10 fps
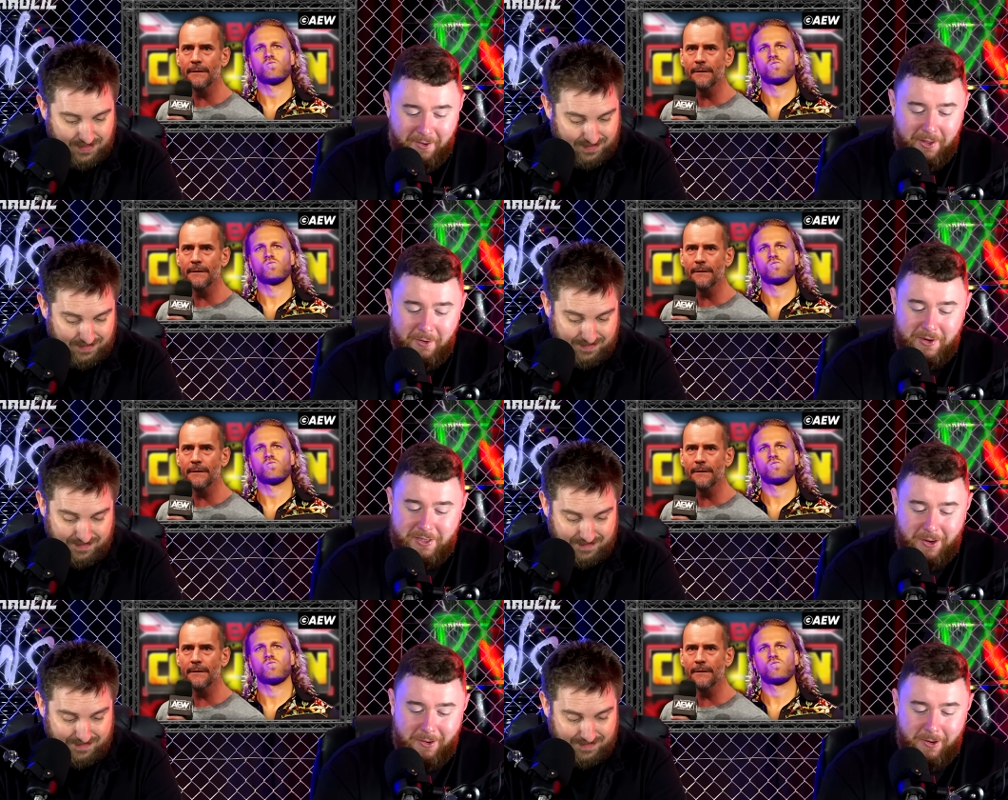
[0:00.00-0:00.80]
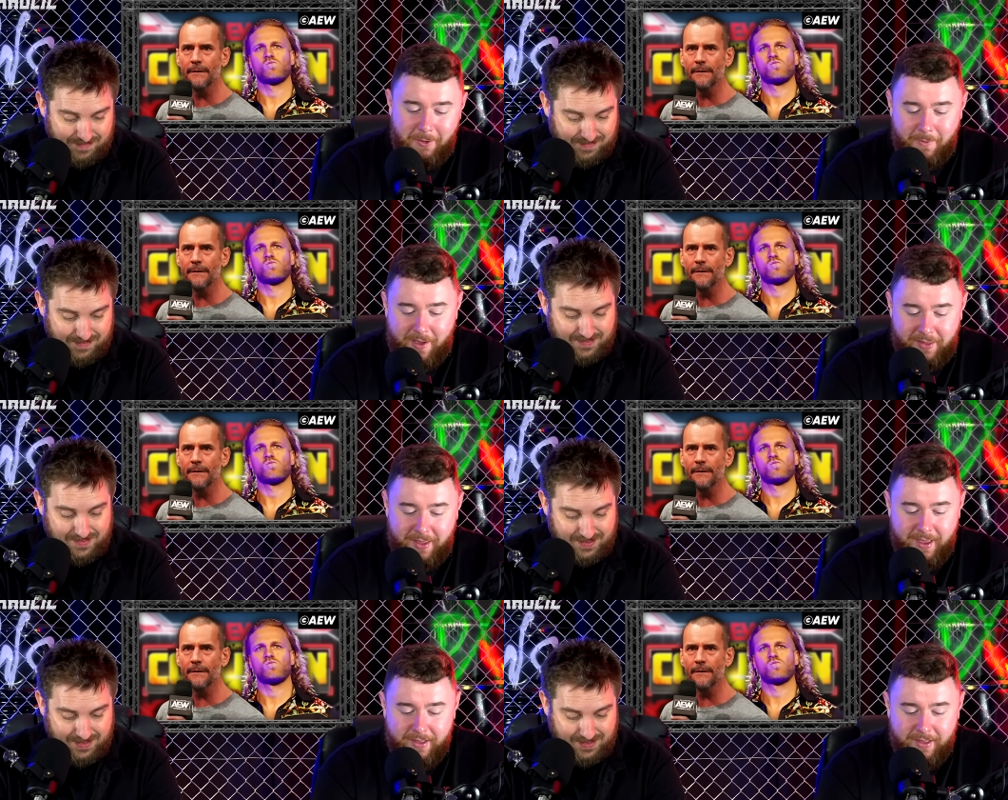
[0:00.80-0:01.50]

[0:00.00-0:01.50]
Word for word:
Speaker 1: Although we don't know whether